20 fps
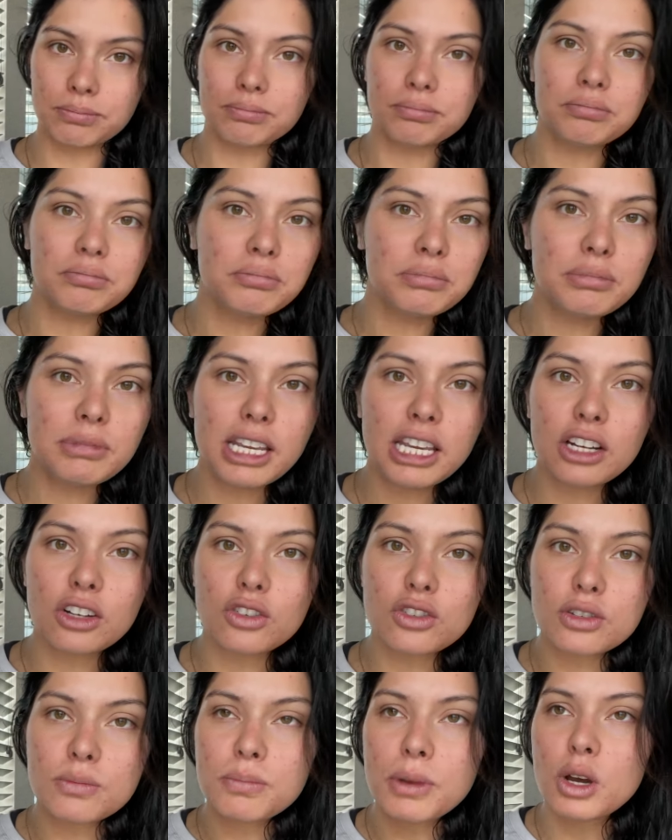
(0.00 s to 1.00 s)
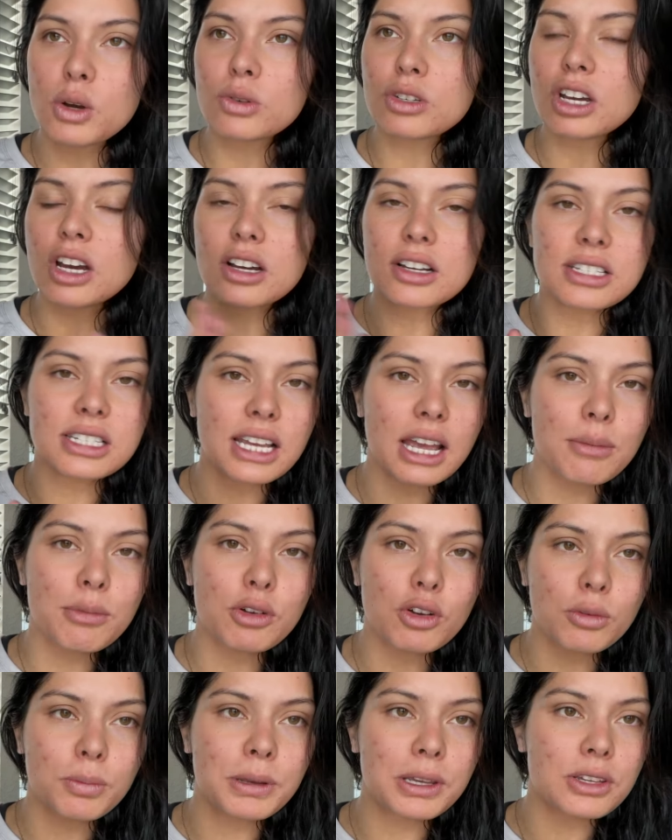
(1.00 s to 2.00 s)
needles, Botox,
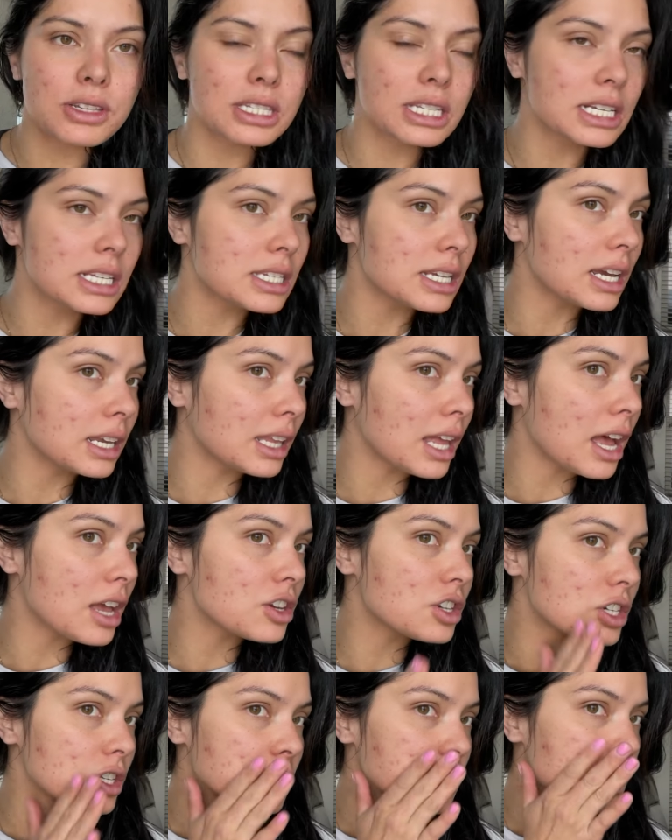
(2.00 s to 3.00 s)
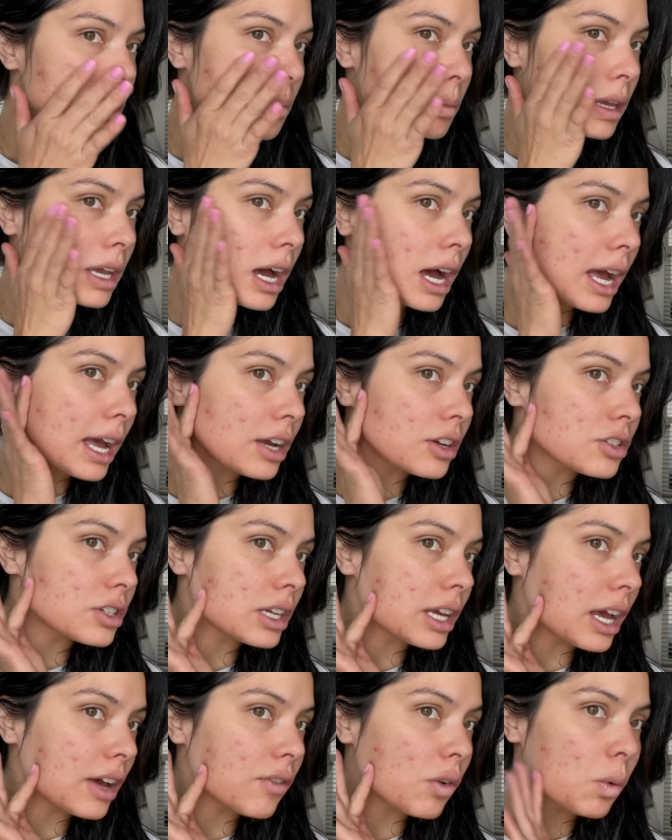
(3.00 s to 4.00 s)
chemical peels, things like that. And she told me I actually
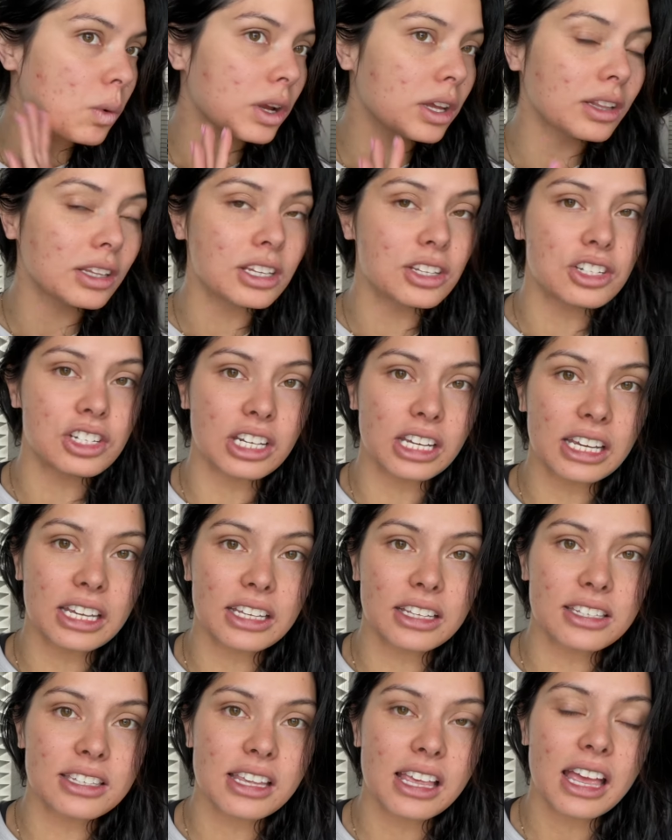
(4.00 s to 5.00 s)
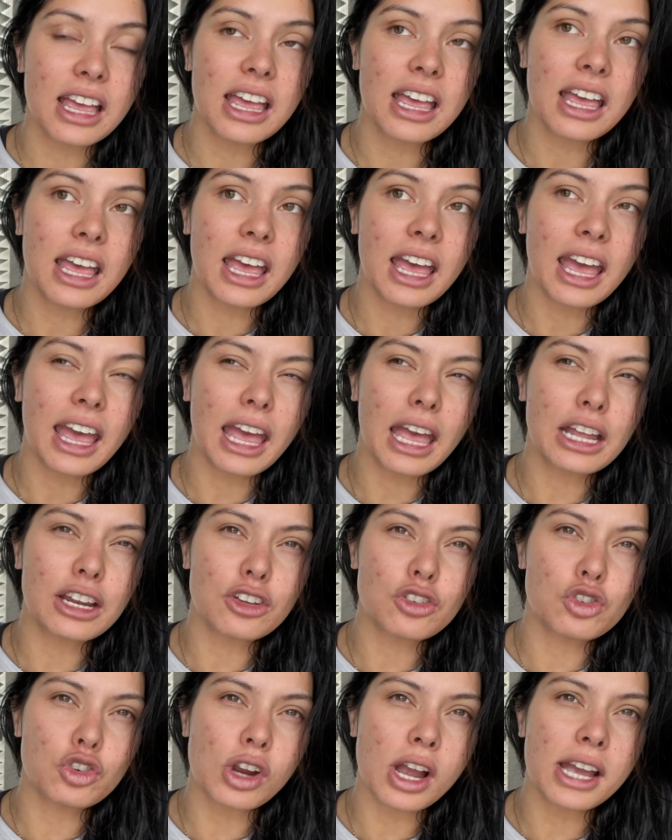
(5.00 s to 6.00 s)
have oily cheeks and a
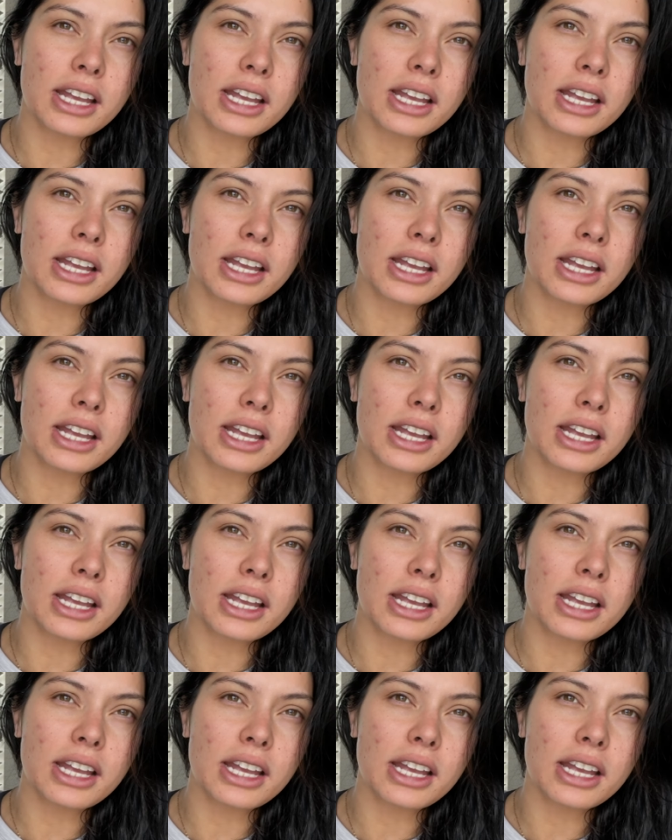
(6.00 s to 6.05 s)
dry